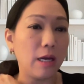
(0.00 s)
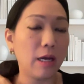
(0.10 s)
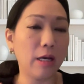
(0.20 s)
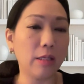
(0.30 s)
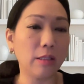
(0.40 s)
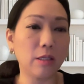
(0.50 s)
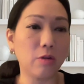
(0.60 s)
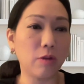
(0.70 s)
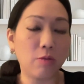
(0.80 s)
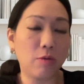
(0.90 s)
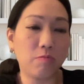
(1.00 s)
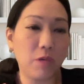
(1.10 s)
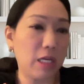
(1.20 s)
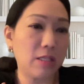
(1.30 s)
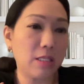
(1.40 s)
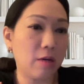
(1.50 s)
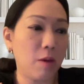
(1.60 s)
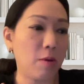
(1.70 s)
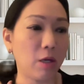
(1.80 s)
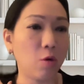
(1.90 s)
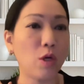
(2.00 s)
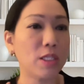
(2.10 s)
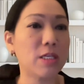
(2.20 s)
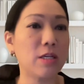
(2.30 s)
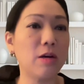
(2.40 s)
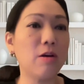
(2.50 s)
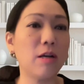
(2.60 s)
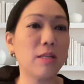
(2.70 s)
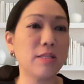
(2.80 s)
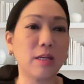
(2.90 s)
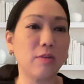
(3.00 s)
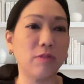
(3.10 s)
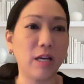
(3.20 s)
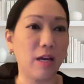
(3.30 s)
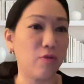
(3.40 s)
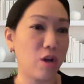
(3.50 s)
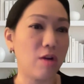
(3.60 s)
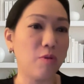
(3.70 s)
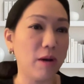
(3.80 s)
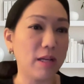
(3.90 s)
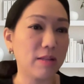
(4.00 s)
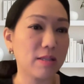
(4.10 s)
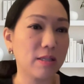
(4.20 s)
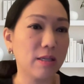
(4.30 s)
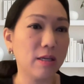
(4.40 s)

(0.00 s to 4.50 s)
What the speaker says: And, they would get sick maybe like once a year instead of like every couple months.